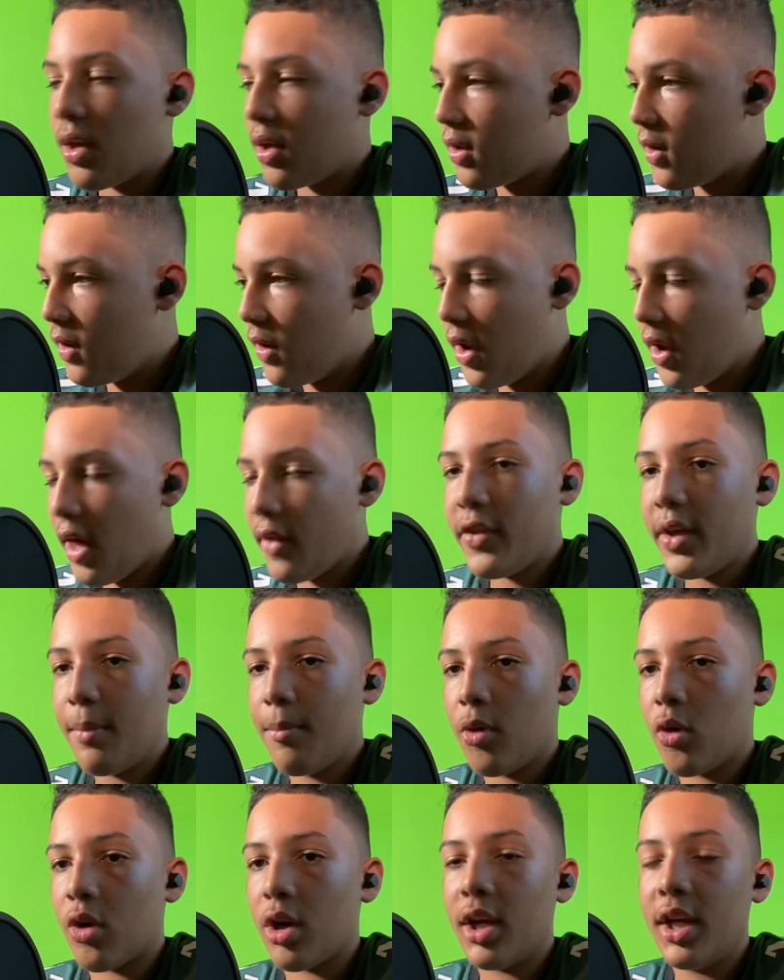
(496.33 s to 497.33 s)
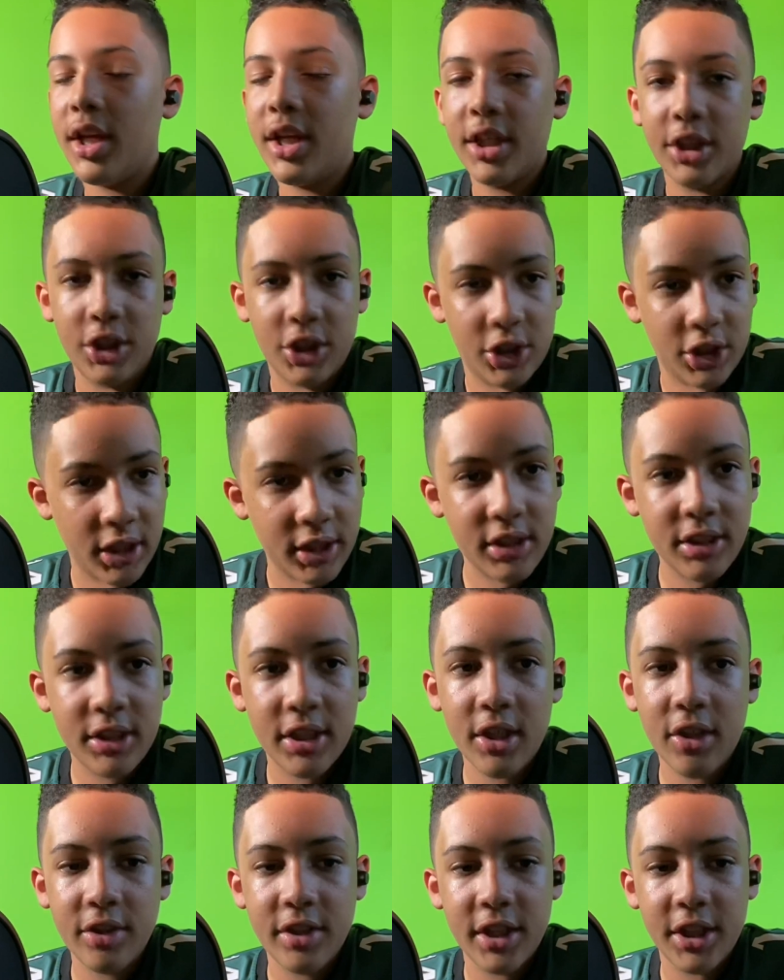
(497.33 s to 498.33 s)
Nothing more. Just an
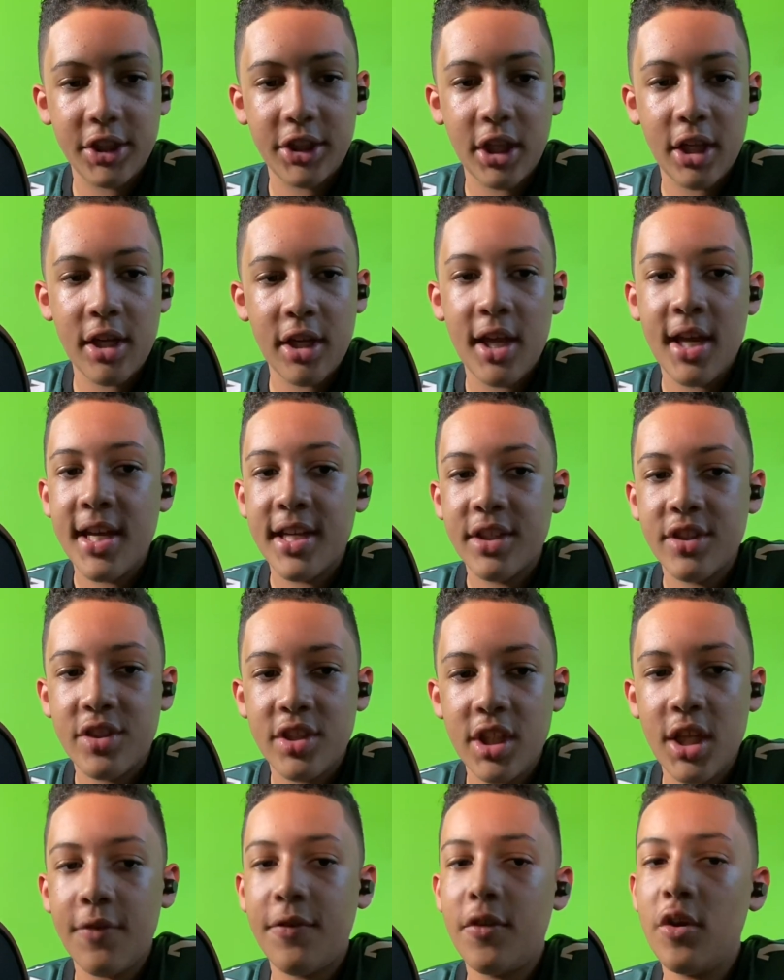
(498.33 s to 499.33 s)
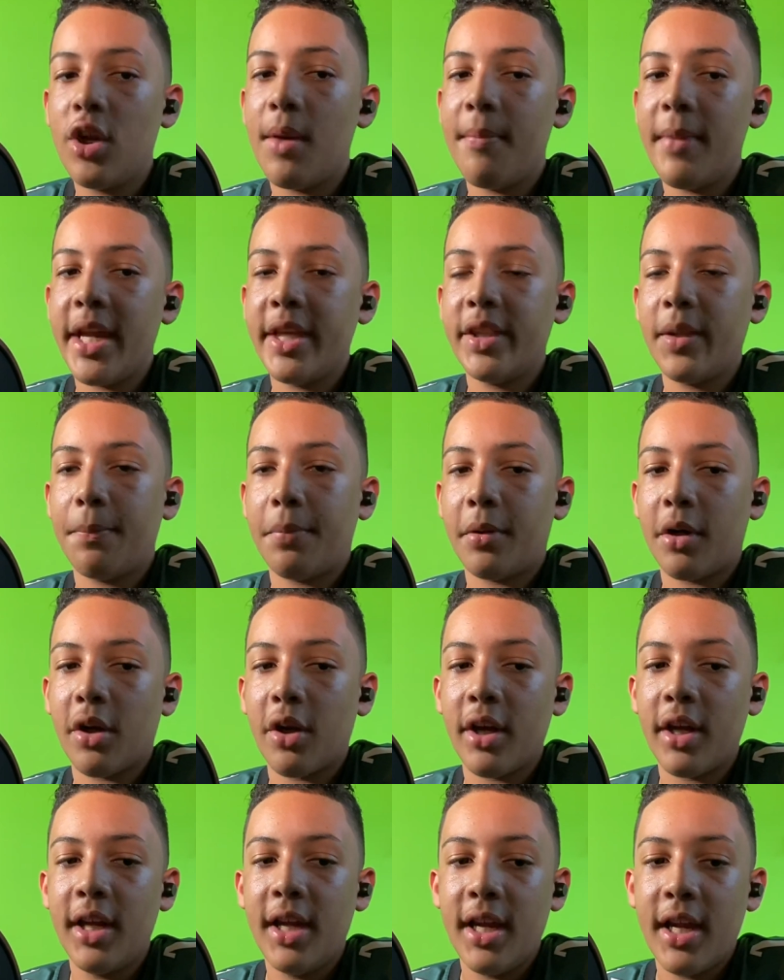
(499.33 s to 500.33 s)
audition. See if you can make the
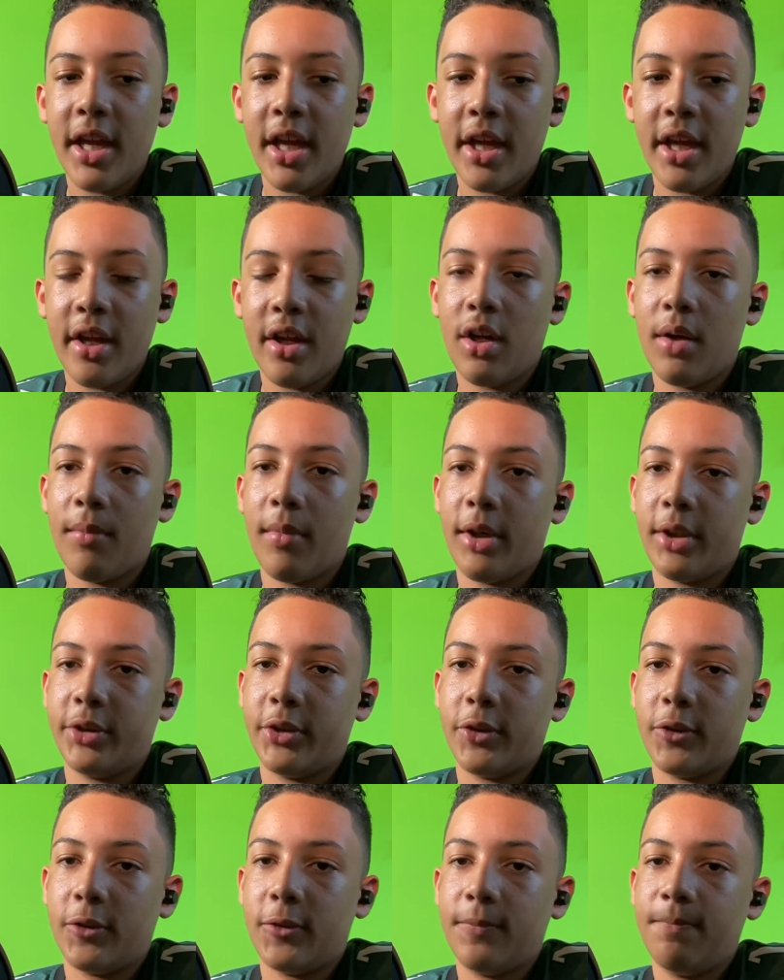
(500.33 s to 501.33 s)
part in a commercial.